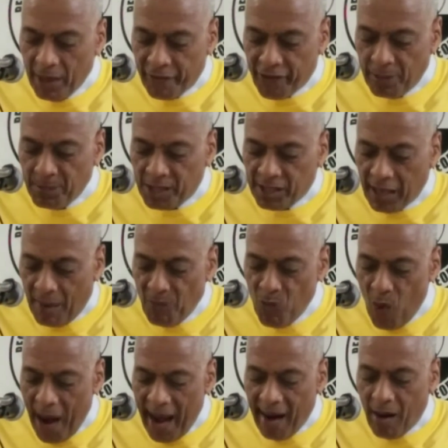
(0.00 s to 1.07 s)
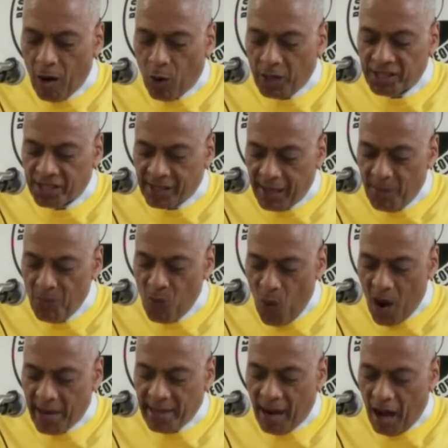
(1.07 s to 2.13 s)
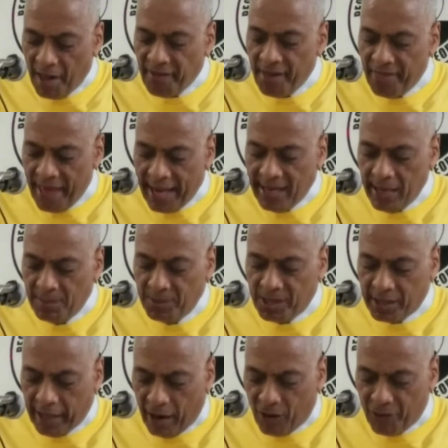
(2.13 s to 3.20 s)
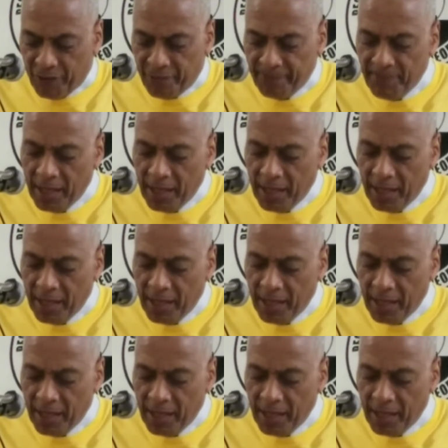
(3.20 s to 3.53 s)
from somewhere or someone other than himself.